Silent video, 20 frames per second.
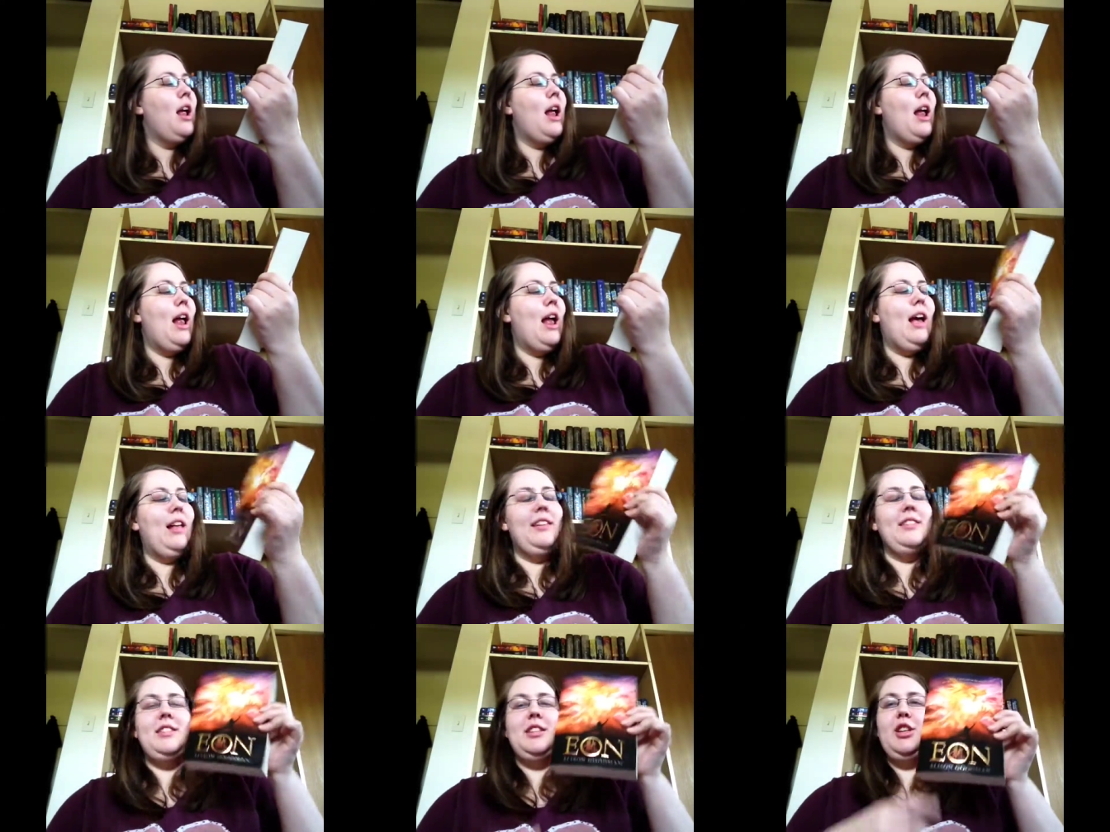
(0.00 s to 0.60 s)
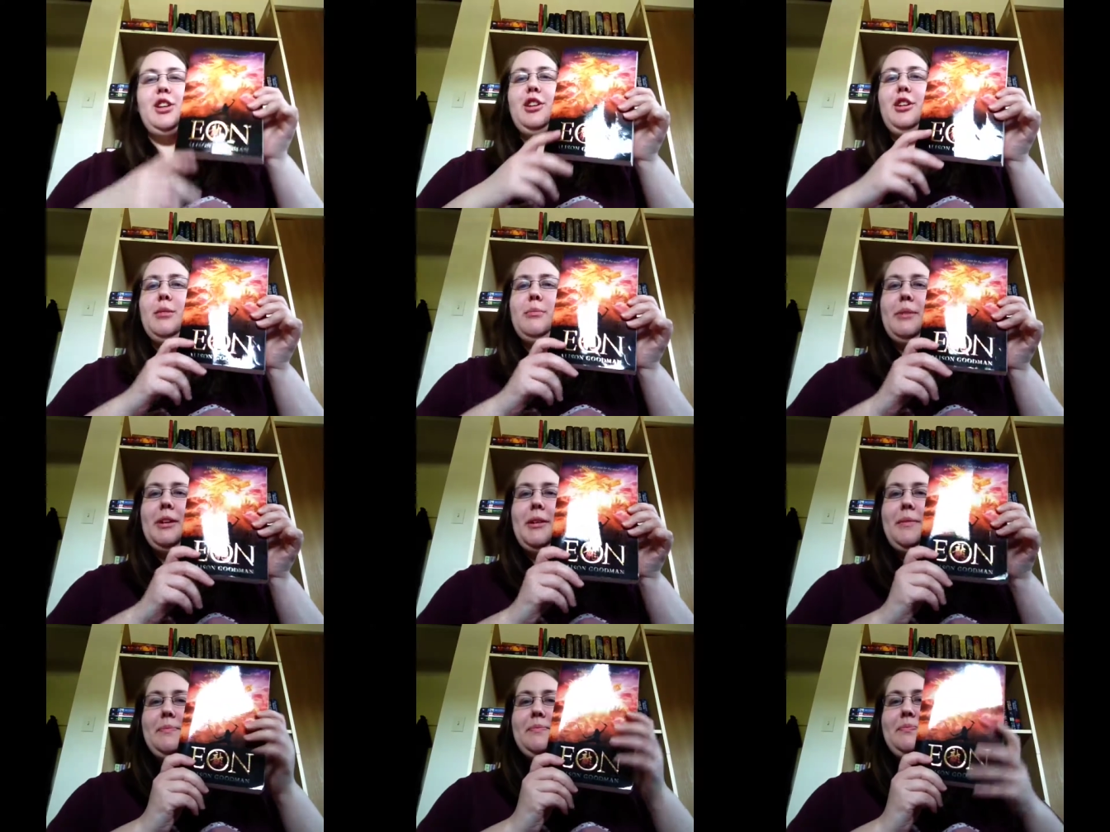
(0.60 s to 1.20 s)
Alison
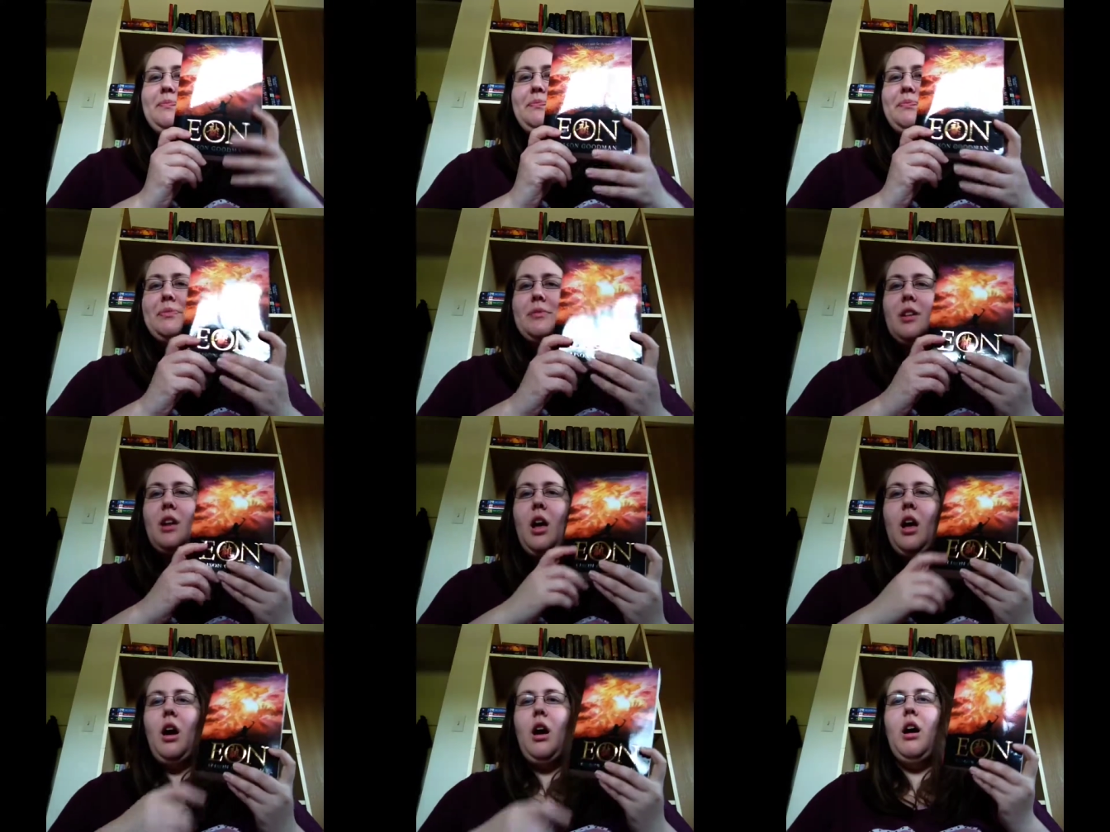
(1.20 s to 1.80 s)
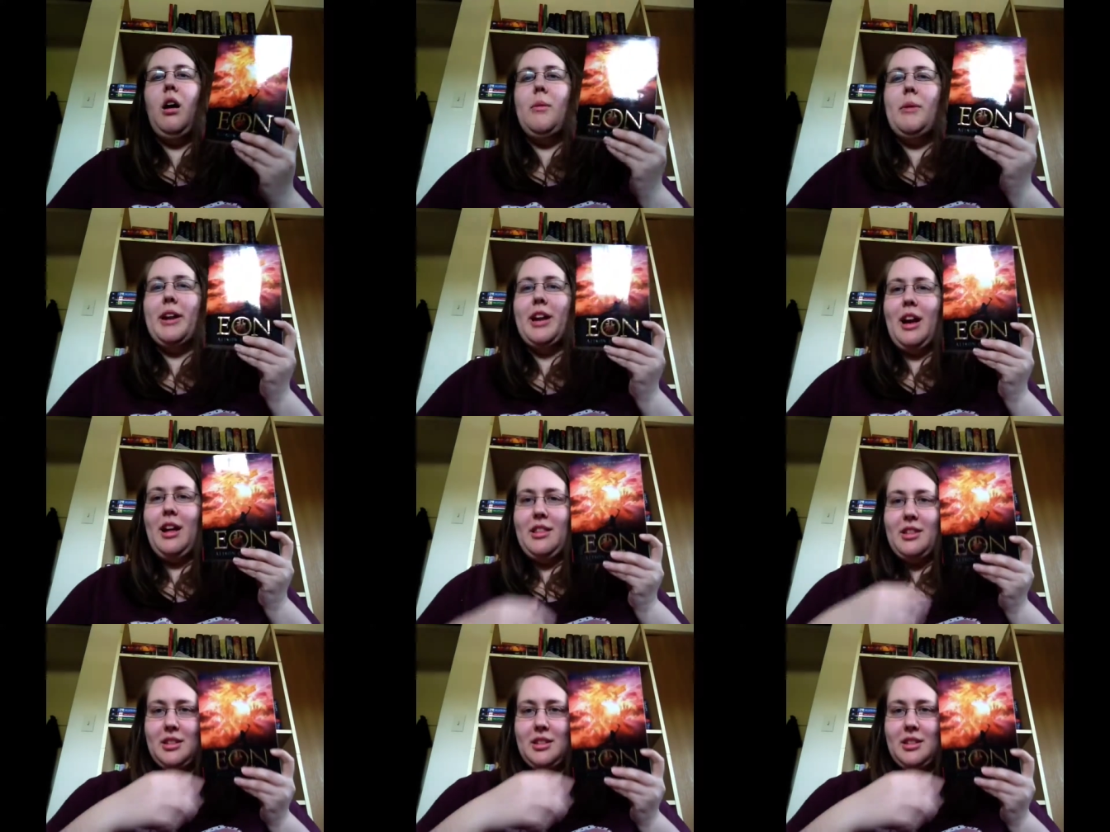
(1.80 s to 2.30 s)
Goodman. Oh my god,